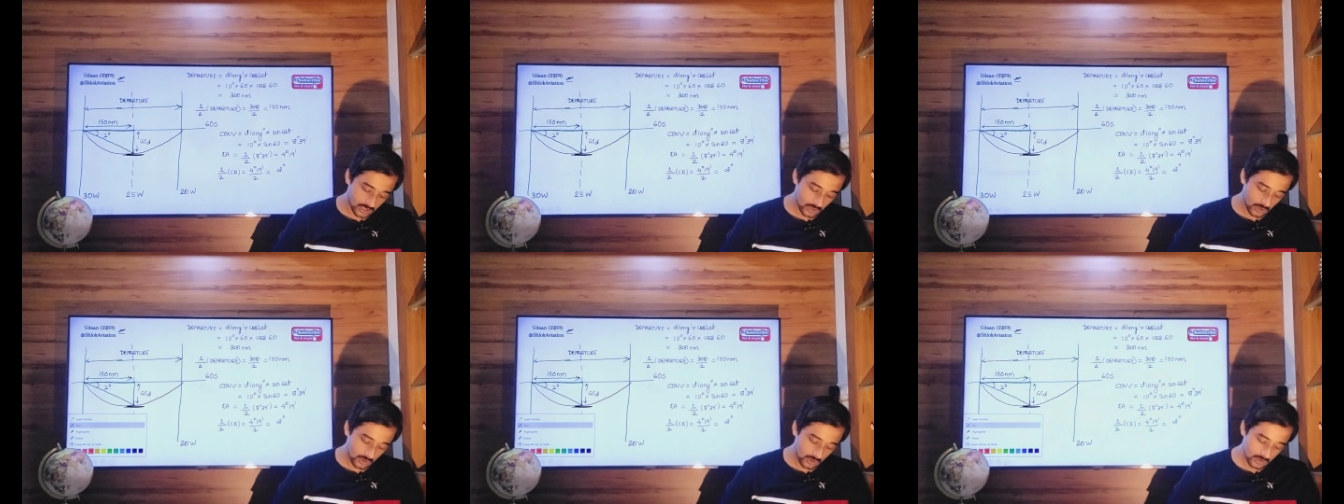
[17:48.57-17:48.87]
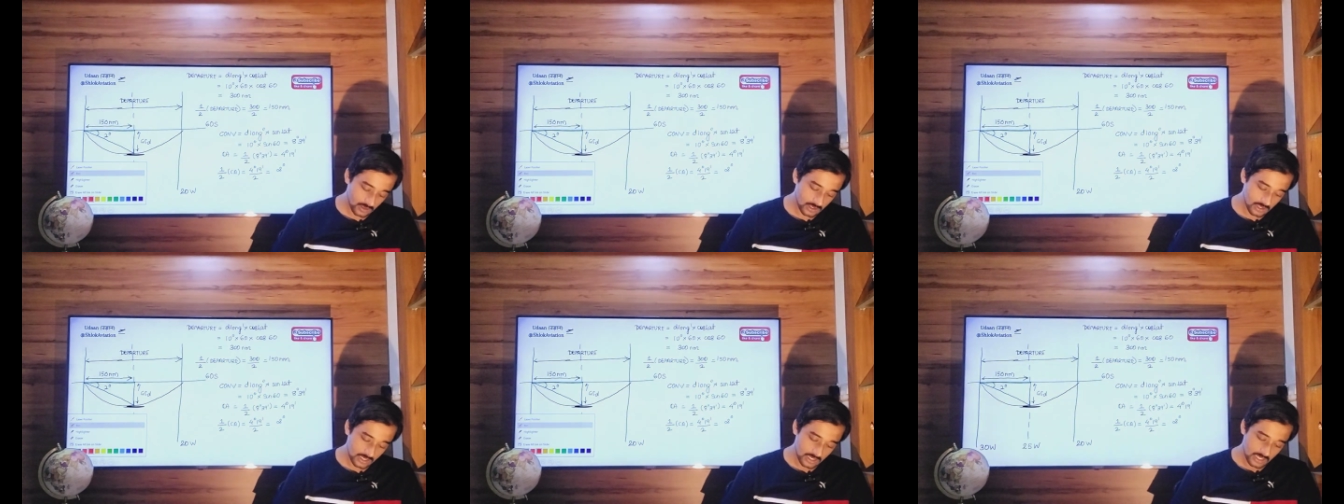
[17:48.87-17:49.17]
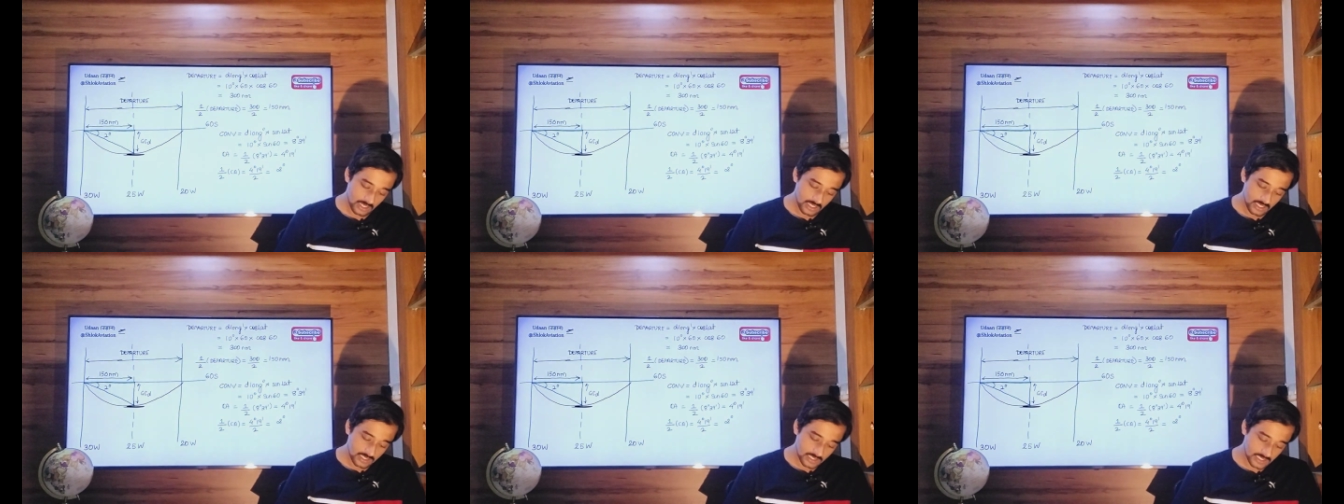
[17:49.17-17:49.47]
to
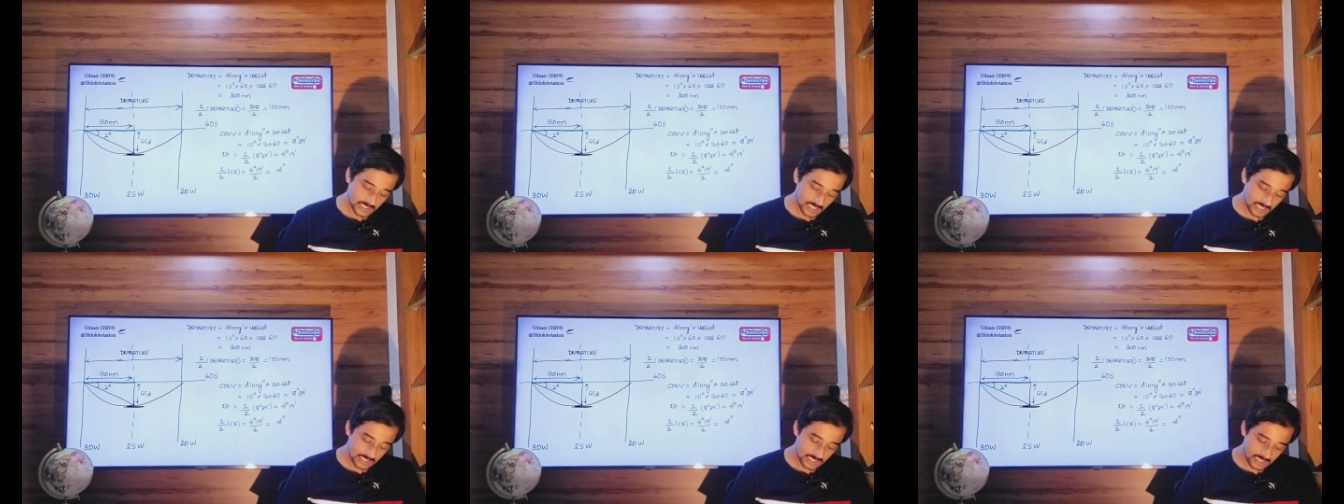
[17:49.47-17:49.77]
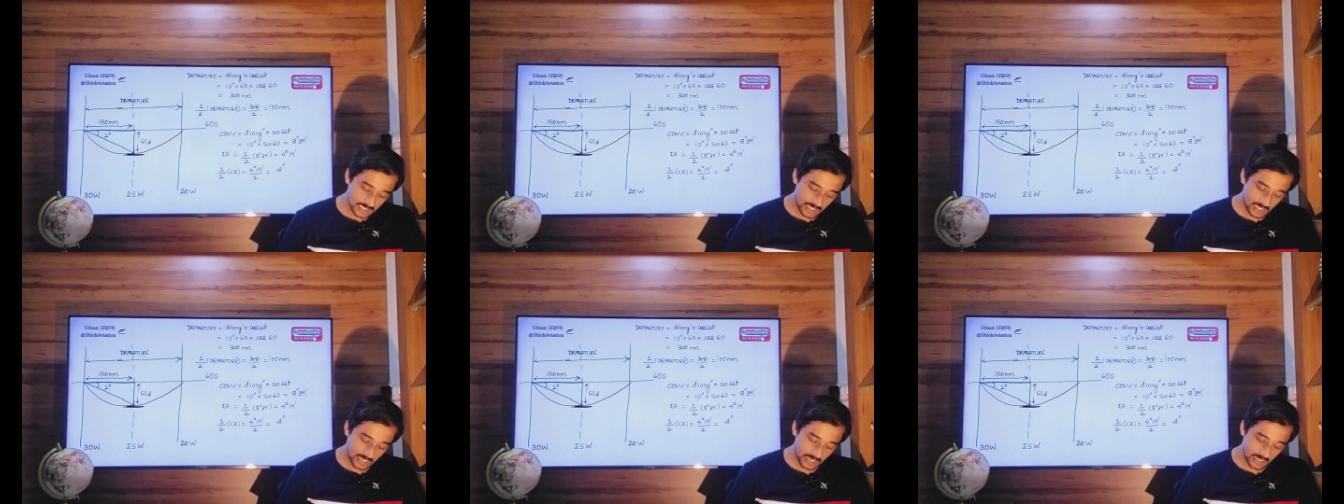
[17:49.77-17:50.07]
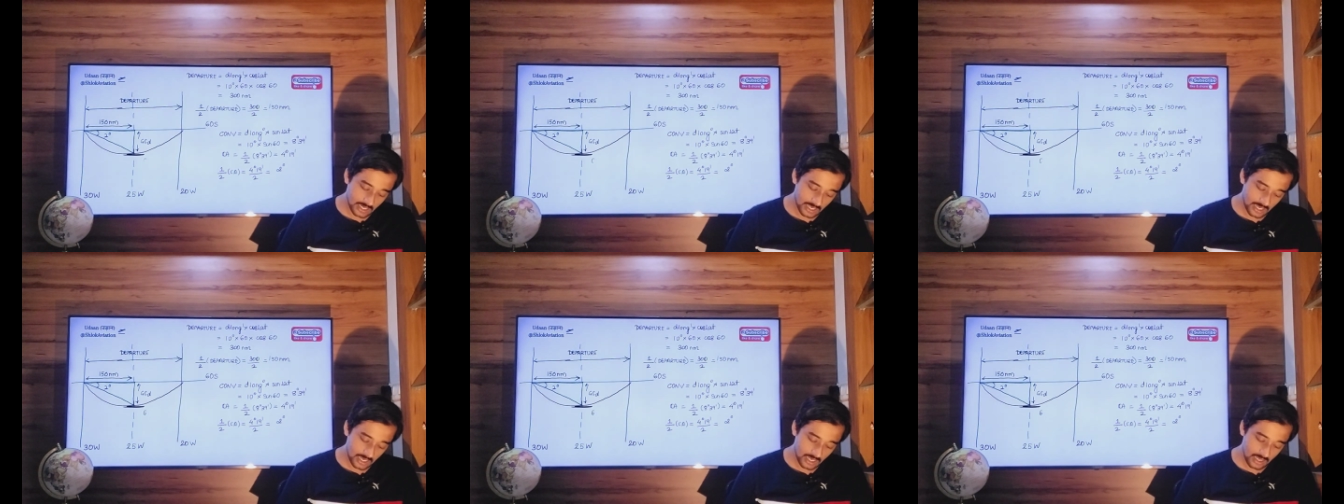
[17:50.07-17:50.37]
60
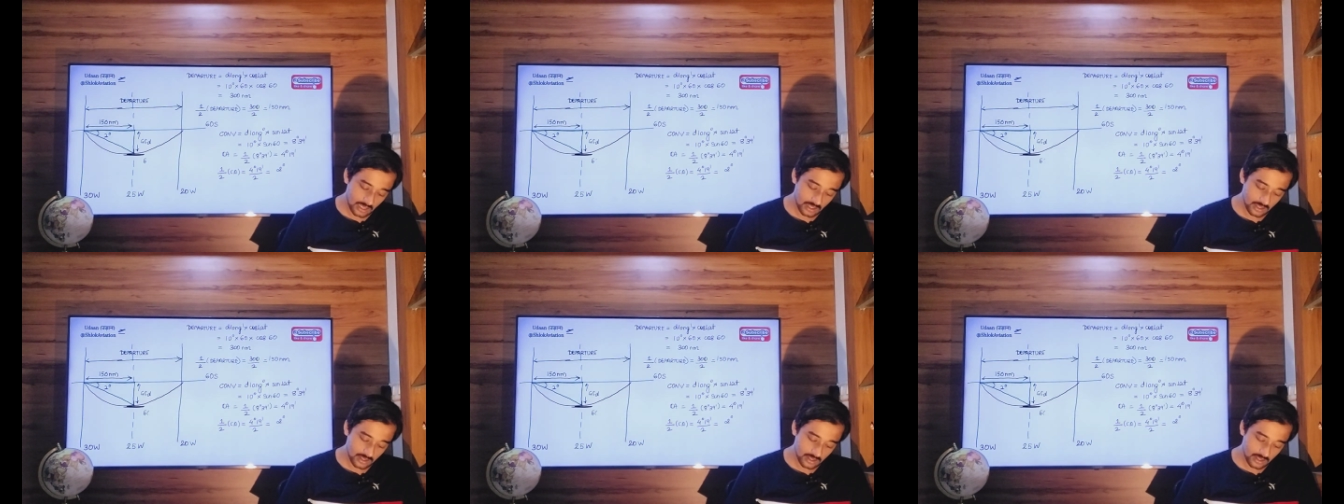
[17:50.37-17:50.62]
degree